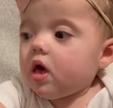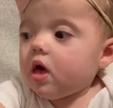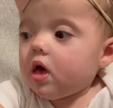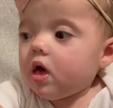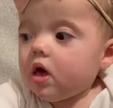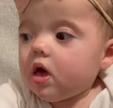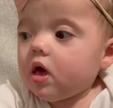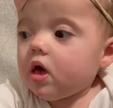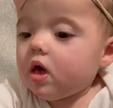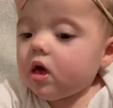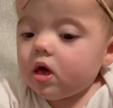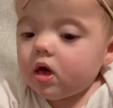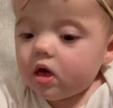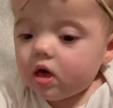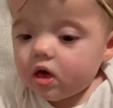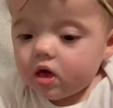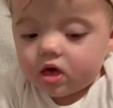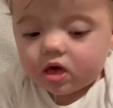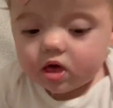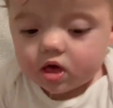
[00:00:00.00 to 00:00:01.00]
She's
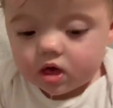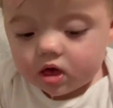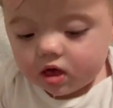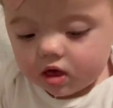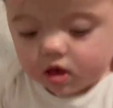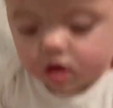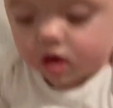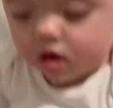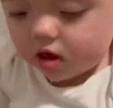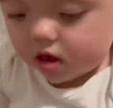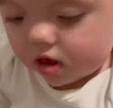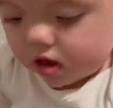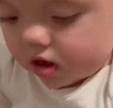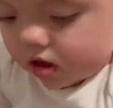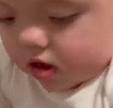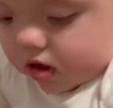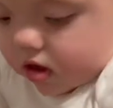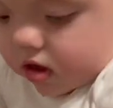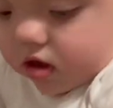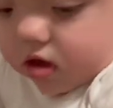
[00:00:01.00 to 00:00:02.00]
been recently
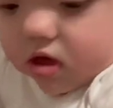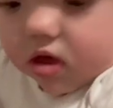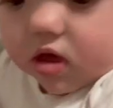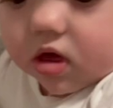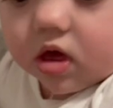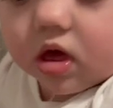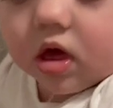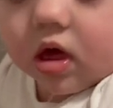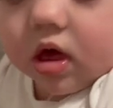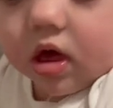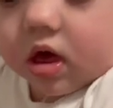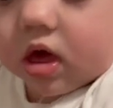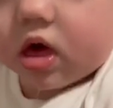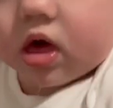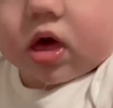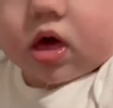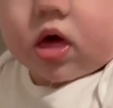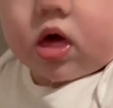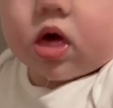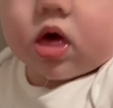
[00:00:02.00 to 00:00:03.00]
um,
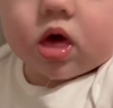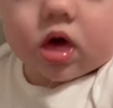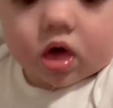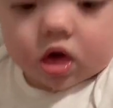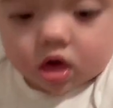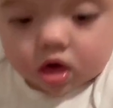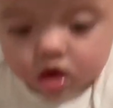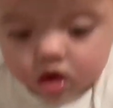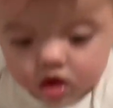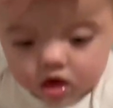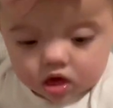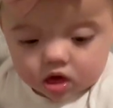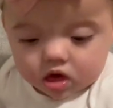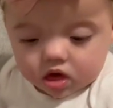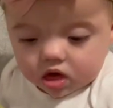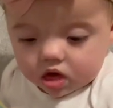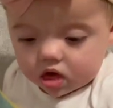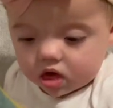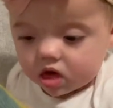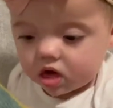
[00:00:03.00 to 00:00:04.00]
transferring
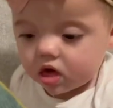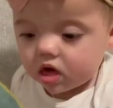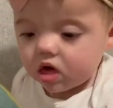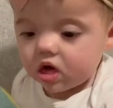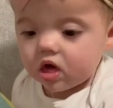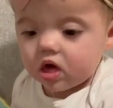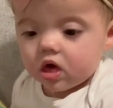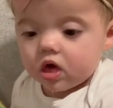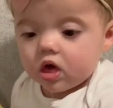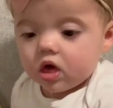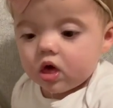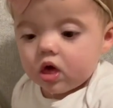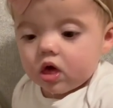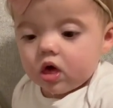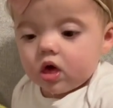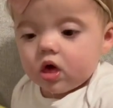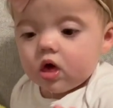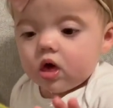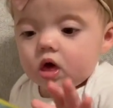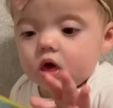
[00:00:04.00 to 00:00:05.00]
things from hand to
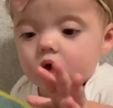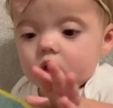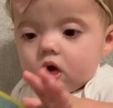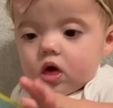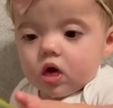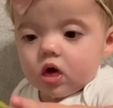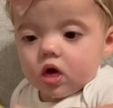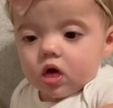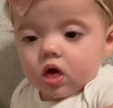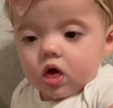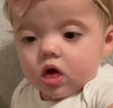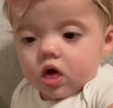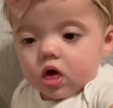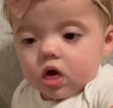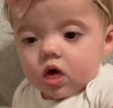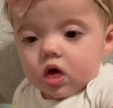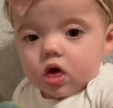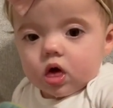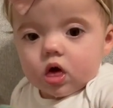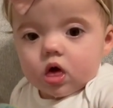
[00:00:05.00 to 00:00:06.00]
hand, which is
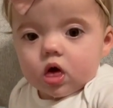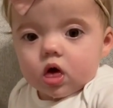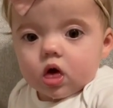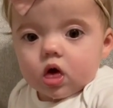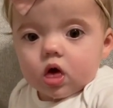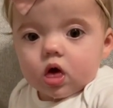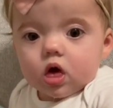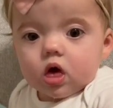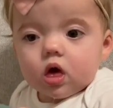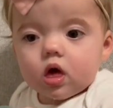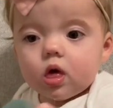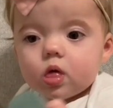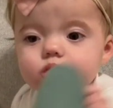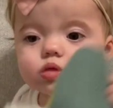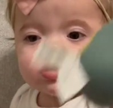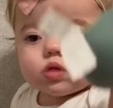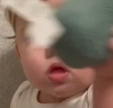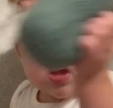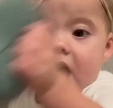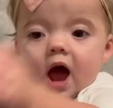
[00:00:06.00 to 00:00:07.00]
a really big
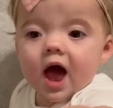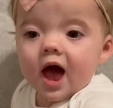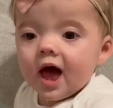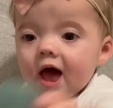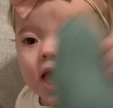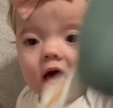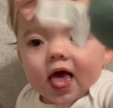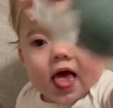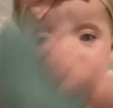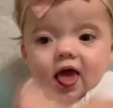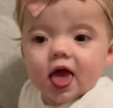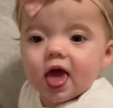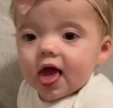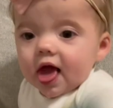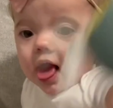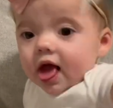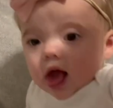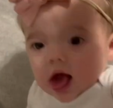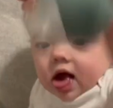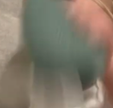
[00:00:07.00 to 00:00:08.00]
milestone. So it's
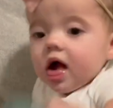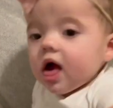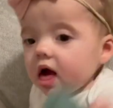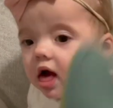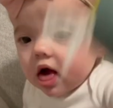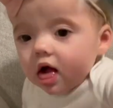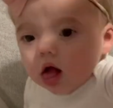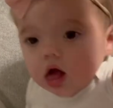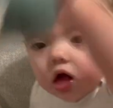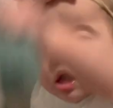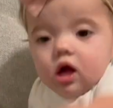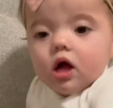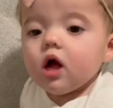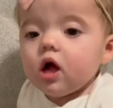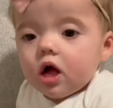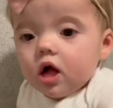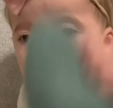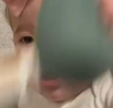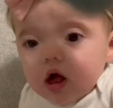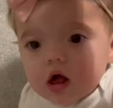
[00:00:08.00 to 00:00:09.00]
really good she can do
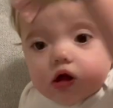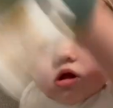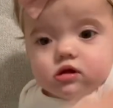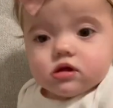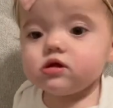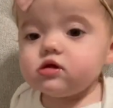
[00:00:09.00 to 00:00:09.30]
that.